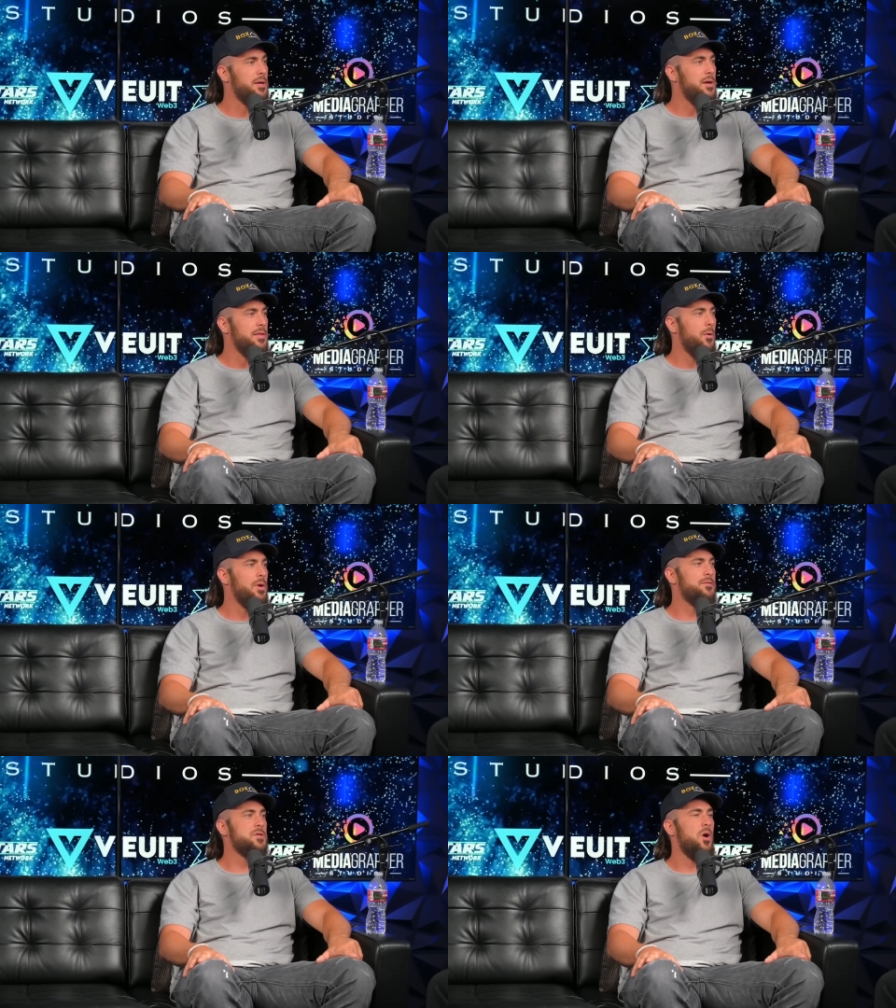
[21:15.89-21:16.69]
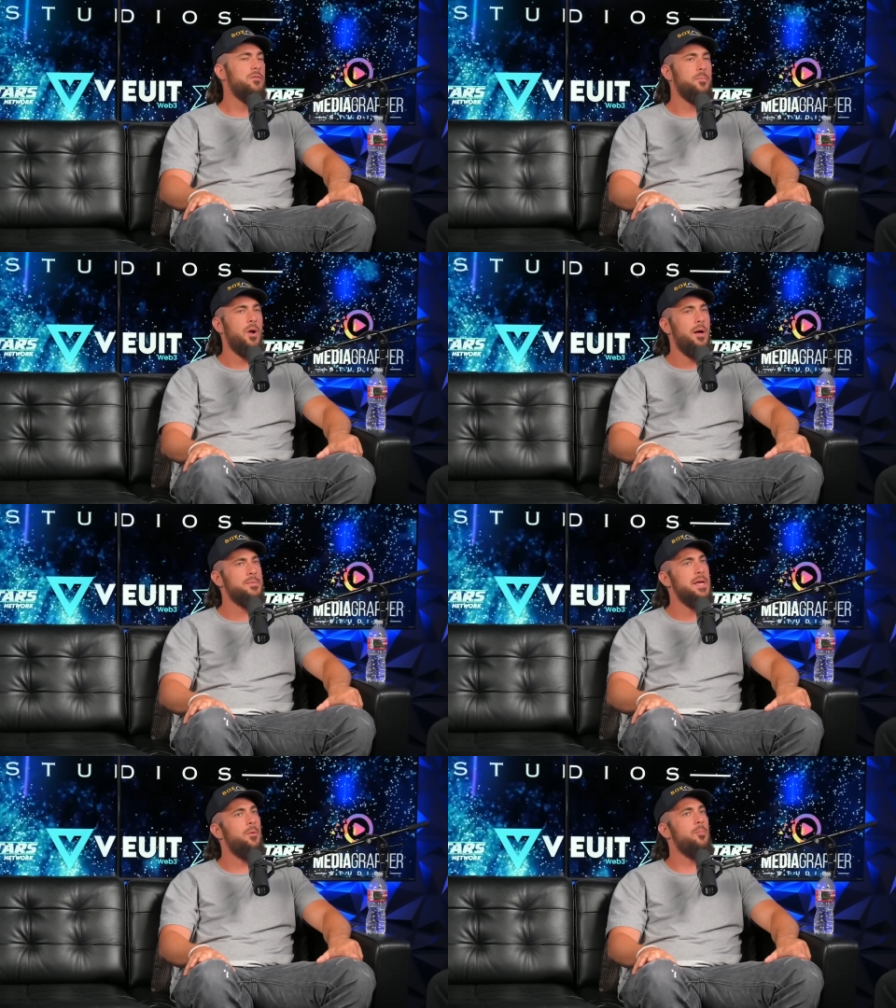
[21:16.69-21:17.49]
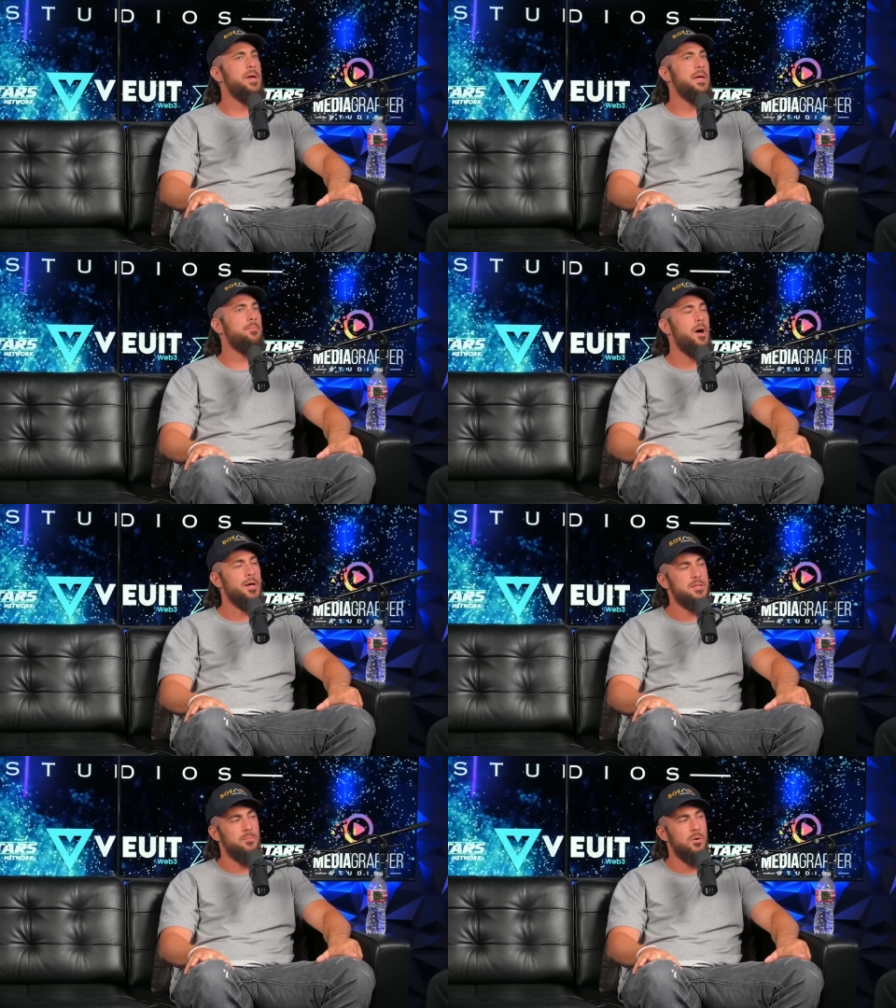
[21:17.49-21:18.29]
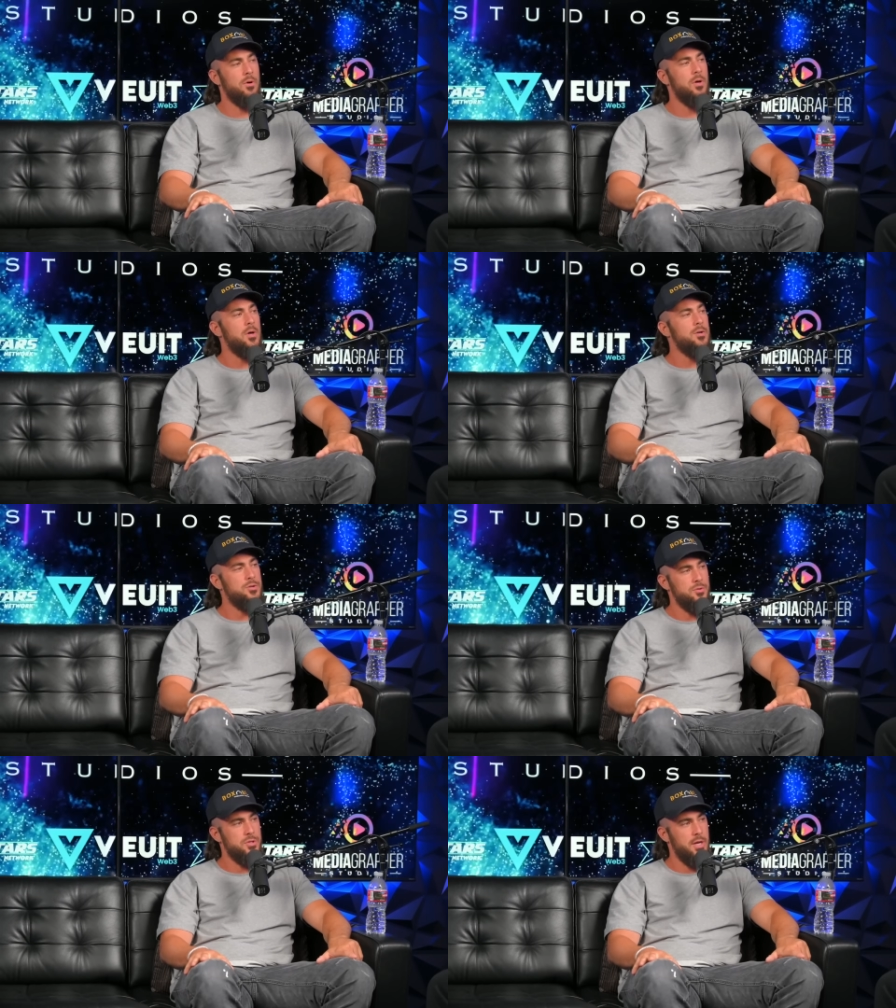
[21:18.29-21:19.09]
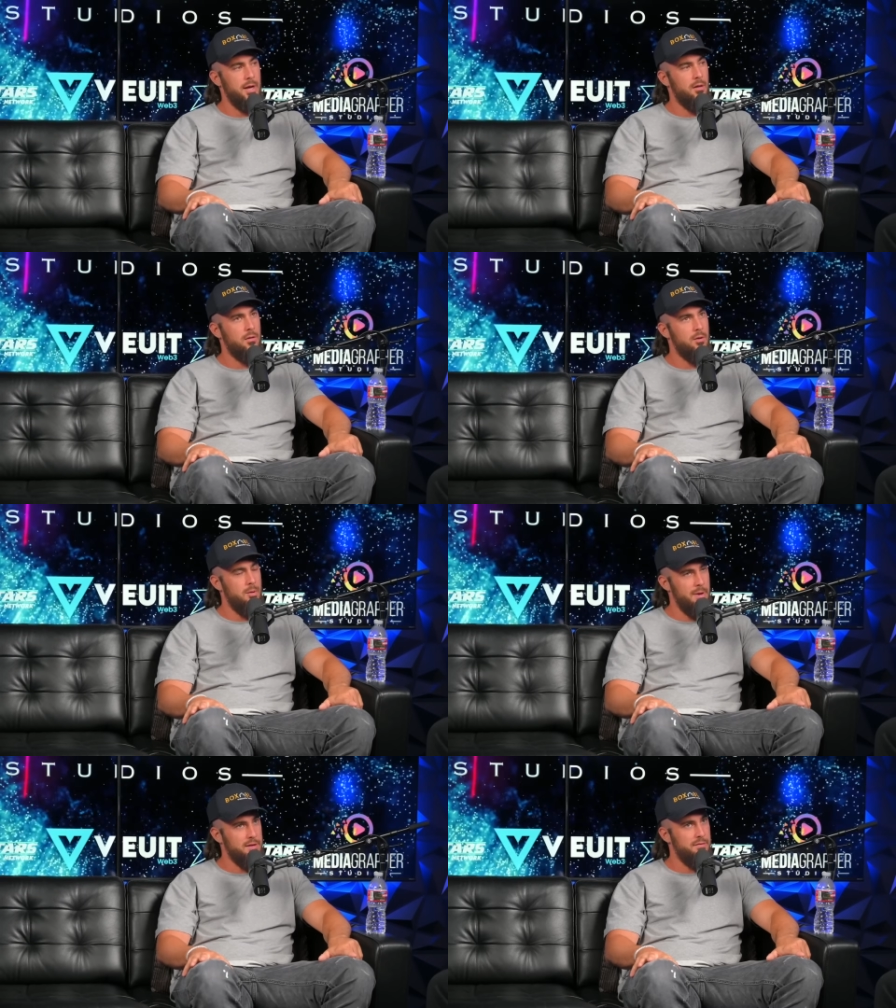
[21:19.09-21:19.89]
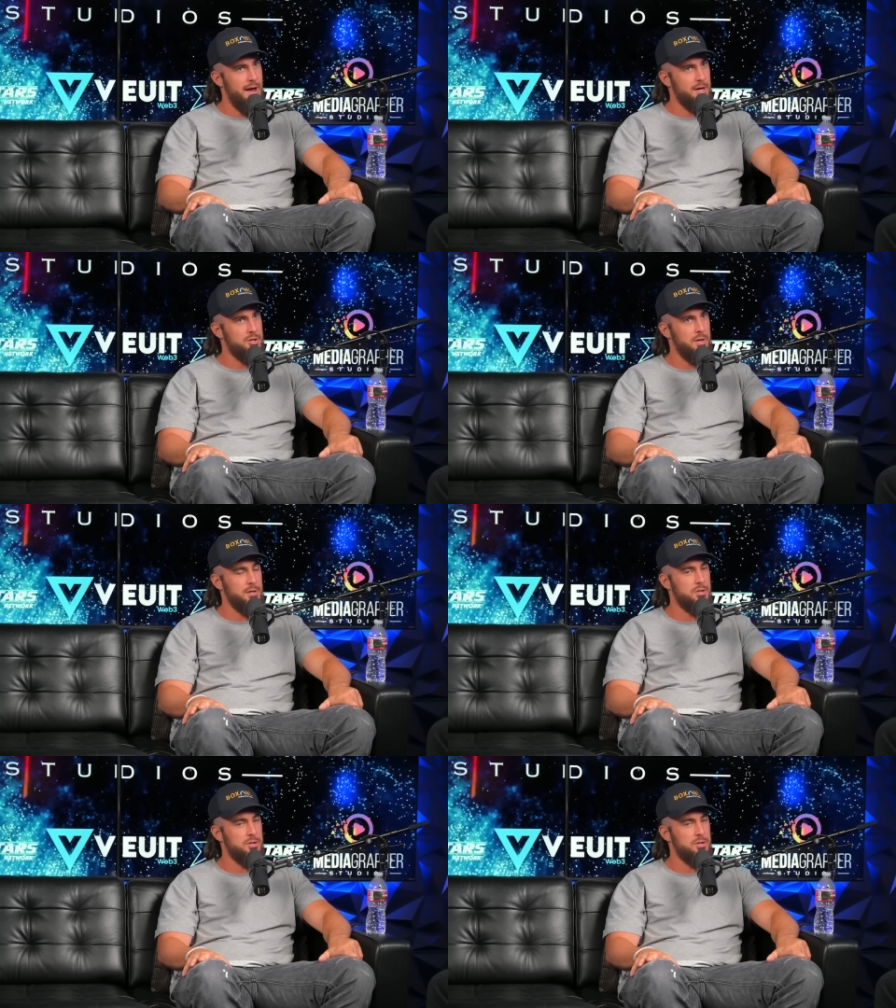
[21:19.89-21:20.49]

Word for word: Mm-hmm. That we've solved the problems that will make it possible mm-hmm. to scale manufacturing.